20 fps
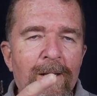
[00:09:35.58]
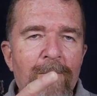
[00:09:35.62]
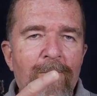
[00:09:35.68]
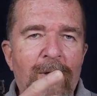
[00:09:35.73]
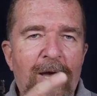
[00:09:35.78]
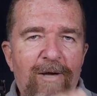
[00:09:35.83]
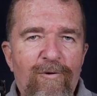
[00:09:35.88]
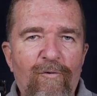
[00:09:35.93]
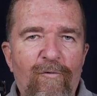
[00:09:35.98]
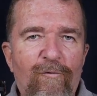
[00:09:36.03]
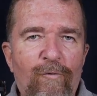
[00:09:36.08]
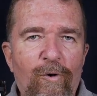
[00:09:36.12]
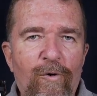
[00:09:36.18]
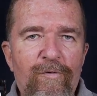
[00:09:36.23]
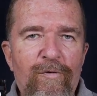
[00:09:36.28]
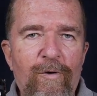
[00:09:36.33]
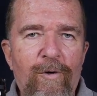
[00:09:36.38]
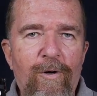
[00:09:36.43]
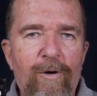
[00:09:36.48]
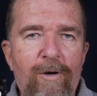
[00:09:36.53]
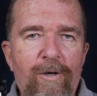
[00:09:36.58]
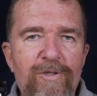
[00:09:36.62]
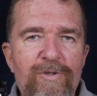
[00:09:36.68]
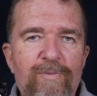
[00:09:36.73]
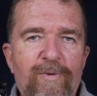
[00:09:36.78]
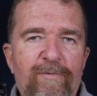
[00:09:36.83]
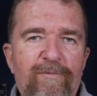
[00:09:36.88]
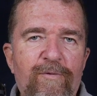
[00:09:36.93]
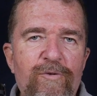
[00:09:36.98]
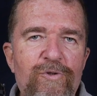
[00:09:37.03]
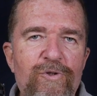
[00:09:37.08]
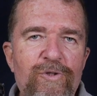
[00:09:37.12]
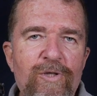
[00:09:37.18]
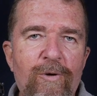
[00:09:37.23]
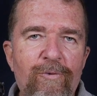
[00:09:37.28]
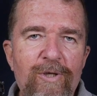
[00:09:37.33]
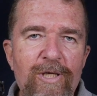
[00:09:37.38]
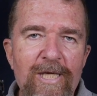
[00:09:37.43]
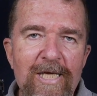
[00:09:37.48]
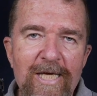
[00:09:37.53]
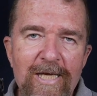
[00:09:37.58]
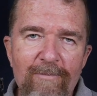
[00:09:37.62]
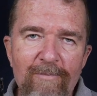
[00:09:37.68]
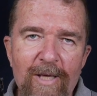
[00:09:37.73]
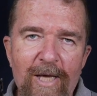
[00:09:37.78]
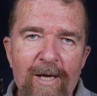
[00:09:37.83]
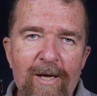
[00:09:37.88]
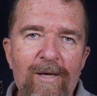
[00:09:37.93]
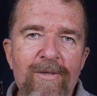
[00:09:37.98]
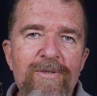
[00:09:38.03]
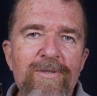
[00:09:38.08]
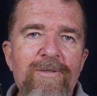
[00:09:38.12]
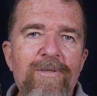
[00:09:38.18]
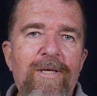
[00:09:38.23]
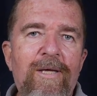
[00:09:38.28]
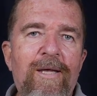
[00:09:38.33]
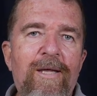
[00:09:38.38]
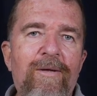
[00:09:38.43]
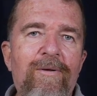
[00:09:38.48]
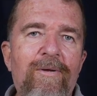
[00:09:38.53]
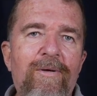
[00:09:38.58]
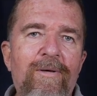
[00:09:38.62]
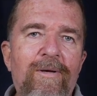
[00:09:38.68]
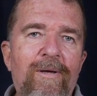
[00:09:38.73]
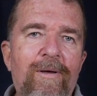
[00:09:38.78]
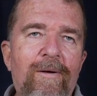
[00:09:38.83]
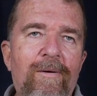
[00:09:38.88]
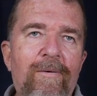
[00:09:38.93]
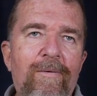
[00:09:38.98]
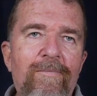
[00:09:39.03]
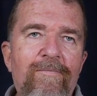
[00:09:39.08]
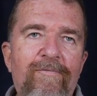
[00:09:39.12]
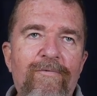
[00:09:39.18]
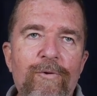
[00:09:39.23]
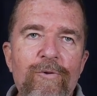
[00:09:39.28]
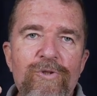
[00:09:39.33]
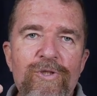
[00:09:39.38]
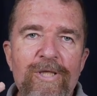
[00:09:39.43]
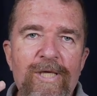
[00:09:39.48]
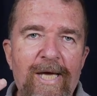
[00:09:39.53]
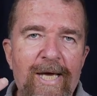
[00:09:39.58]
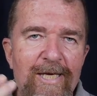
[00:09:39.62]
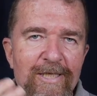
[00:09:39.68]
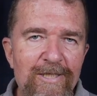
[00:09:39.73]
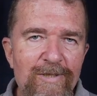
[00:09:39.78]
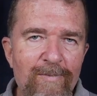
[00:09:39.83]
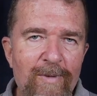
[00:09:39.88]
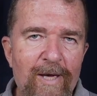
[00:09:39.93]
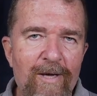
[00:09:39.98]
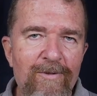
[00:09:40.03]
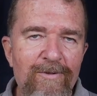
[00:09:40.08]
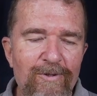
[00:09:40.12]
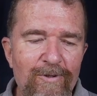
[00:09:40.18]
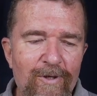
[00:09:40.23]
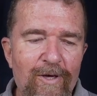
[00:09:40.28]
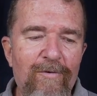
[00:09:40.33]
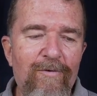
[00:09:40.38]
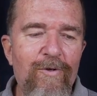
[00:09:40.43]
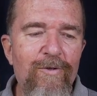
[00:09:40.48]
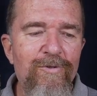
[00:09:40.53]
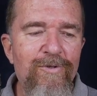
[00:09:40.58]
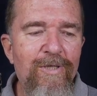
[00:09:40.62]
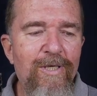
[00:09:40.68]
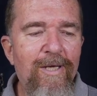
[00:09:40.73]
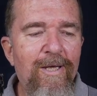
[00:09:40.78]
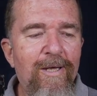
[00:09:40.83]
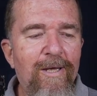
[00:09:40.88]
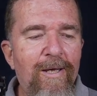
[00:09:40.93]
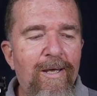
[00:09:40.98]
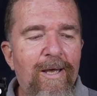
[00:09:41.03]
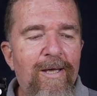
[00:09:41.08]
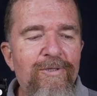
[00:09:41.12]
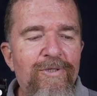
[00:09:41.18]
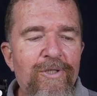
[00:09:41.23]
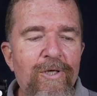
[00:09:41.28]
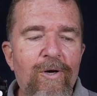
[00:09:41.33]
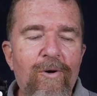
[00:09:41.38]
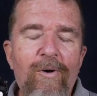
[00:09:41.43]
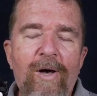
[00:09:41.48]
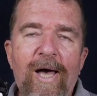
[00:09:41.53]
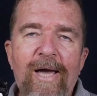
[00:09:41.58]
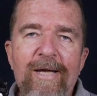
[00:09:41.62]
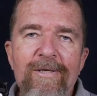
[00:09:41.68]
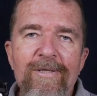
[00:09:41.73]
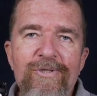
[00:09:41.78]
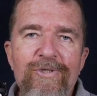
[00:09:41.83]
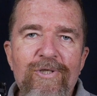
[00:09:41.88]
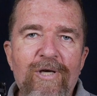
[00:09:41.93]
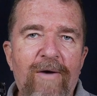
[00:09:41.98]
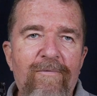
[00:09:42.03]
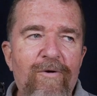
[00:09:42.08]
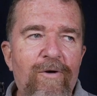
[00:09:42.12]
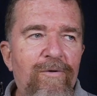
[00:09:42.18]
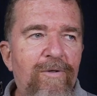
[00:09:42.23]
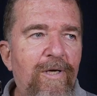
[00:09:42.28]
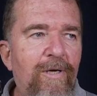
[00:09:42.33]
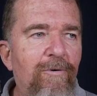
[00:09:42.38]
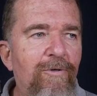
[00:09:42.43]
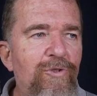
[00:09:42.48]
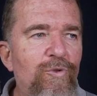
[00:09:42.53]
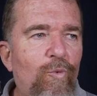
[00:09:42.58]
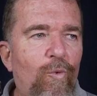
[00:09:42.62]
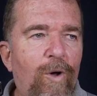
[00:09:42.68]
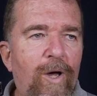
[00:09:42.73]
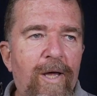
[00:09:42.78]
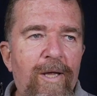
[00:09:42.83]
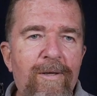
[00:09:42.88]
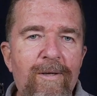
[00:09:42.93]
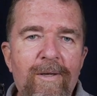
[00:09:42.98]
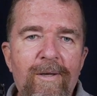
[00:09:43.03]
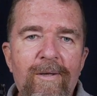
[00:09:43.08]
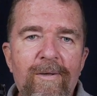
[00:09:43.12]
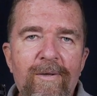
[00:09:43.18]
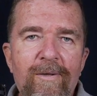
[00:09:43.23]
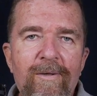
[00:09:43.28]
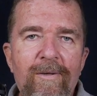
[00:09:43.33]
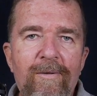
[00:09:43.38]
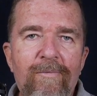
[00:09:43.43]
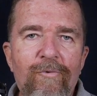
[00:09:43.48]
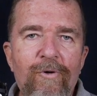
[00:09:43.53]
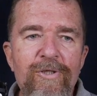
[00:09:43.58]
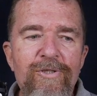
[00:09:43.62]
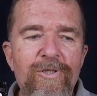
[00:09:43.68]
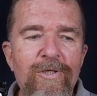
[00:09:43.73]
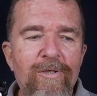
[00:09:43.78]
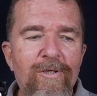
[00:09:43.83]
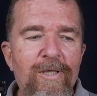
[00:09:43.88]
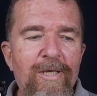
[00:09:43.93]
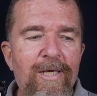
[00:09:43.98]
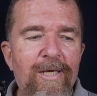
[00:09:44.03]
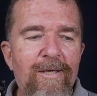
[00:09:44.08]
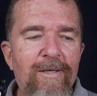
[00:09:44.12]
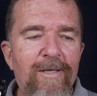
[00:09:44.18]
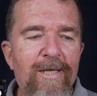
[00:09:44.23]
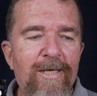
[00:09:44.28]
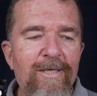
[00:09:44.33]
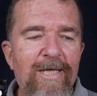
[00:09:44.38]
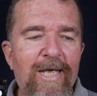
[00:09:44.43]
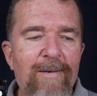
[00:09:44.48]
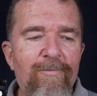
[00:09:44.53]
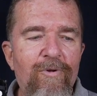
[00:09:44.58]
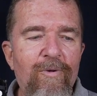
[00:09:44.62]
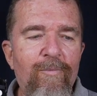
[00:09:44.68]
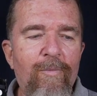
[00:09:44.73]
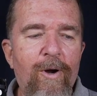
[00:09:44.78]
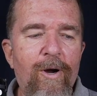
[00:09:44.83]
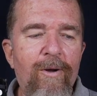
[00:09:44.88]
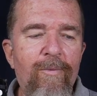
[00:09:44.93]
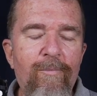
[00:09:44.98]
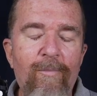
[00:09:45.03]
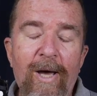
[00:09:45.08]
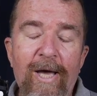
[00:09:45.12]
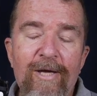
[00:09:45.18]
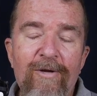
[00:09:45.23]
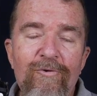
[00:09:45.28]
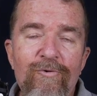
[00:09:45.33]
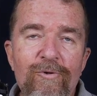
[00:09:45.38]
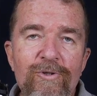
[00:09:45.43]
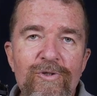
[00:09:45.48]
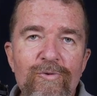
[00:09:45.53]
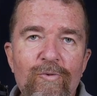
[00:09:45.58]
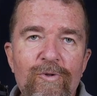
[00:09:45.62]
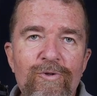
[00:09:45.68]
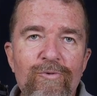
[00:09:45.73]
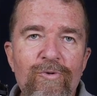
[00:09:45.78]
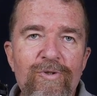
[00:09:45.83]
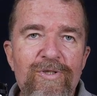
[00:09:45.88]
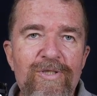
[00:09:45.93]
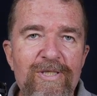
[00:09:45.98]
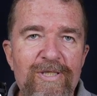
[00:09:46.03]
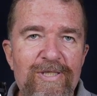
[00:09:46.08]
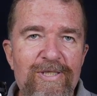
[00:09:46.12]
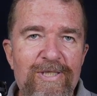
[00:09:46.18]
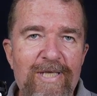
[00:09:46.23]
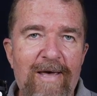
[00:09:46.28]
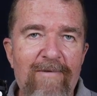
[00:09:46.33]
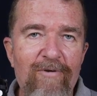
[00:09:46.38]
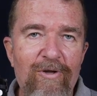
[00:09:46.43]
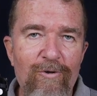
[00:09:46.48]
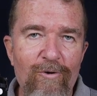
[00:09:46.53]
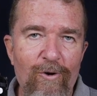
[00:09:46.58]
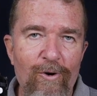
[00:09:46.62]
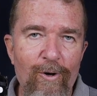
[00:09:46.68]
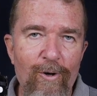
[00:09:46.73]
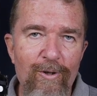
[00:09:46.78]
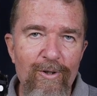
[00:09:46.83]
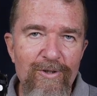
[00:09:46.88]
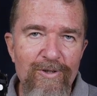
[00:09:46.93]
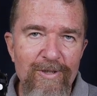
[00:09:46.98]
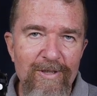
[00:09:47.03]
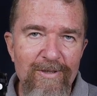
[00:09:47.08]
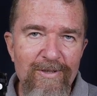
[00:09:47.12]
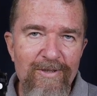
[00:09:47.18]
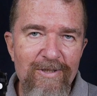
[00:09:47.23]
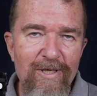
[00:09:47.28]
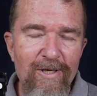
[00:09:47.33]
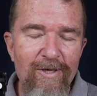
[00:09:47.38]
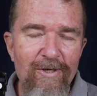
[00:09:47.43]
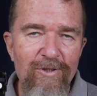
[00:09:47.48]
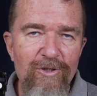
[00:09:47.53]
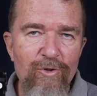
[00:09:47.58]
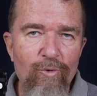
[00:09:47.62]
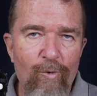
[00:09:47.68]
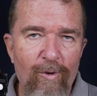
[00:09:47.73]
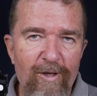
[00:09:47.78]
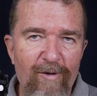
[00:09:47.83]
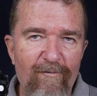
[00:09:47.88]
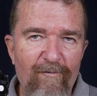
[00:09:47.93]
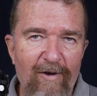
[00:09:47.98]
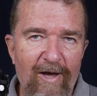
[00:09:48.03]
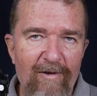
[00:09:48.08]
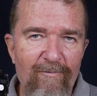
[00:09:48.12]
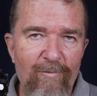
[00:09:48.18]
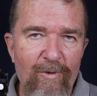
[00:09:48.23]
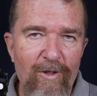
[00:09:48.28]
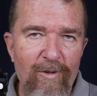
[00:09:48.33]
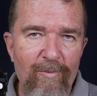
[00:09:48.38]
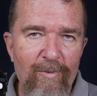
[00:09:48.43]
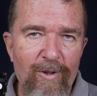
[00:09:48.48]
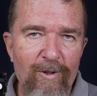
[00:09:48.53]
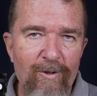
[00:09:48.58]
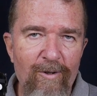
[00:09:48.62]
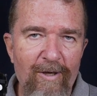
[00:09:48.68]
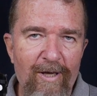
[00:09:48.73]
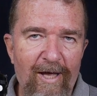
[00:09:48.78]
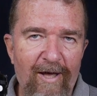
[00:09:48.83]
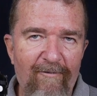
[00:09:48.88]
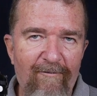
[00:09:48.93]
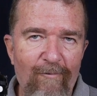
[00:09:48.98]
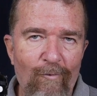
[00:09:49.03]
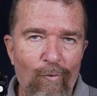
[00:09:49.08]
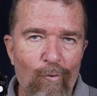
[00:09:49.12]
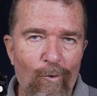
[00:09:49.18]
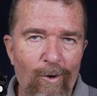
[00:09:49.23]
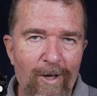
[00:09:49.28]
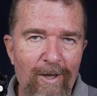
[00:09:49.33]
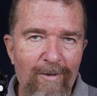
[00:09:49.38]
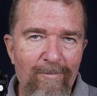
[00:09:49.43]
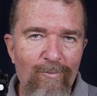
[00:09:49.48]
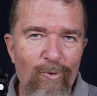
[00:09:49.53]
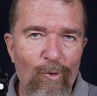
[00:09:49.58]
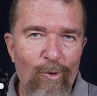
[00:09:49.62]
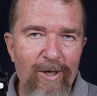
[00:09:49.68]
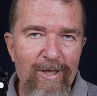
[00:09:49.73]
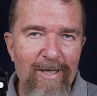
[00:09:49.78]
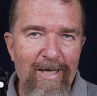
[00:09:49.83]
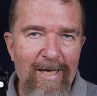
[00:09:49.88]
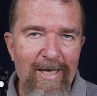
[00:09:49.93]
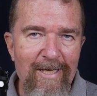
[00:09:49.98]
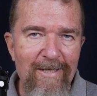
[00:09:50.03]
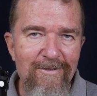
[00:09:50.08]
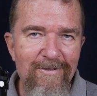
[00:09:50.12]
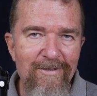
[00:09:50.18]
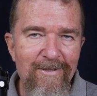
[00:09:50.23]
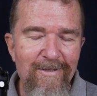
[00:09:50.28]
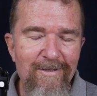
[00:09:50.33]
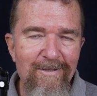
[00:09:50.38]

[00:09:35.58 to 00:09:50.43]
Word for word: Micro Four Thirds, but for Sony E-mount and uh, Fuji X-mount and others. And so I discovered there was one uh, recently that came to my interest, which was the Seven Artisans 25mm f1.8.